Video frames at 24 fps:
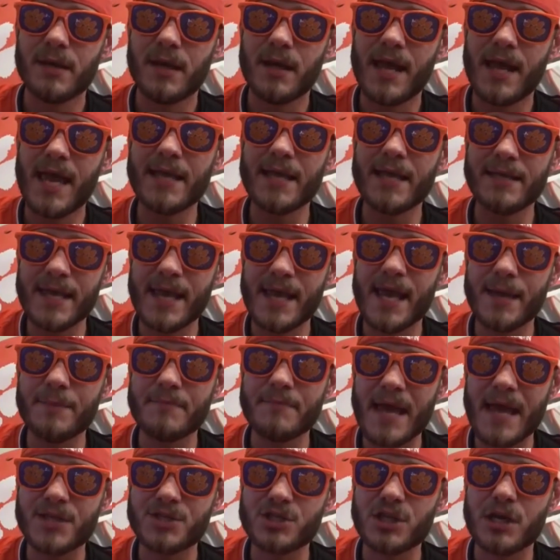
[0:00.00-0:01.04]
head-to-head
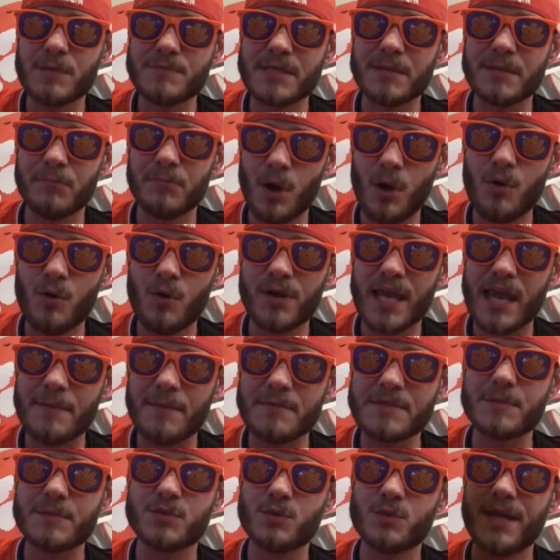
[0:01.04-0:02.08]
matchups and bowl
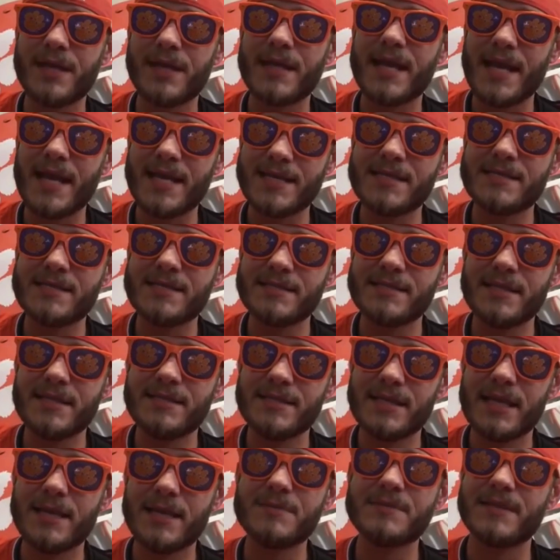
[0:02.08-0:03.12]
games between ACC
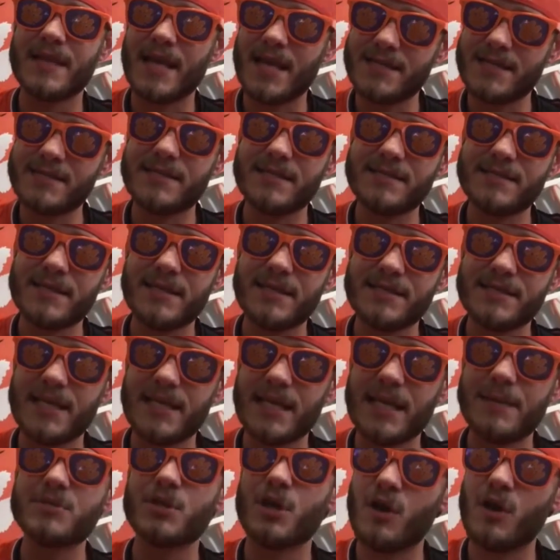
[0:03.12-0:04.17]
teams and SEC
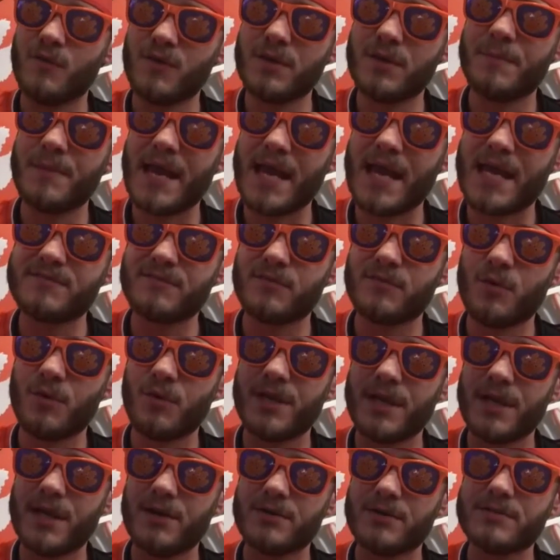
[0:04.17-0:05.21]
teams over the past 4
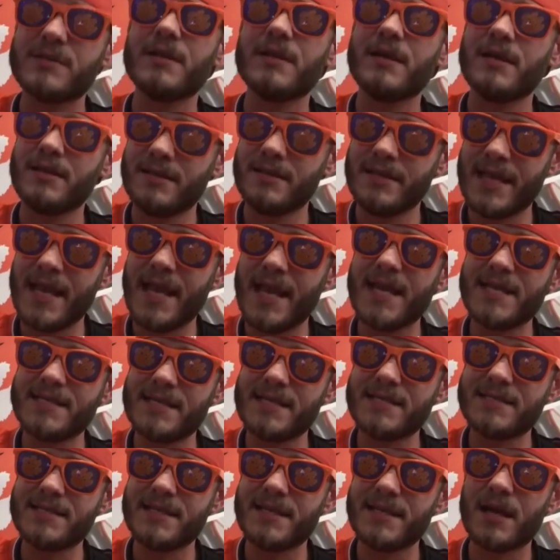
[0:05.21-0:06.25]
years, the
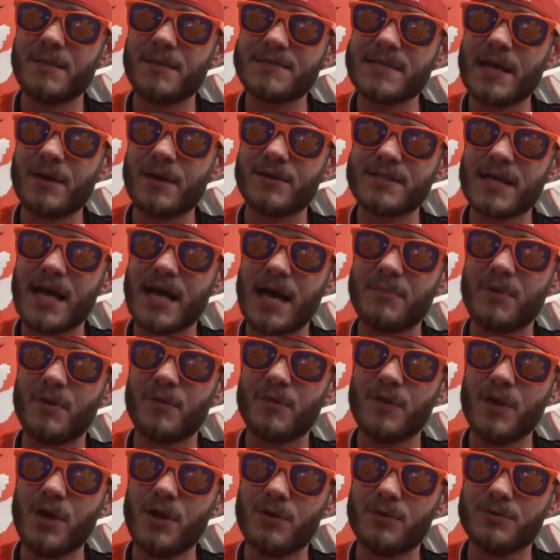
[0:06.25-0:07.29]
ACC comes out on top on
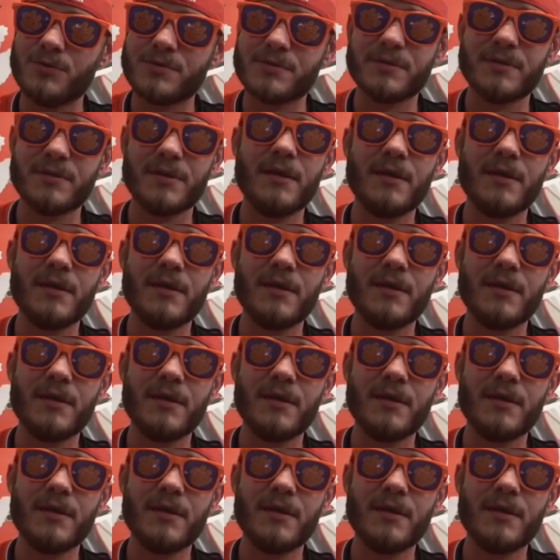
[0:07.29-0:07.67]
those.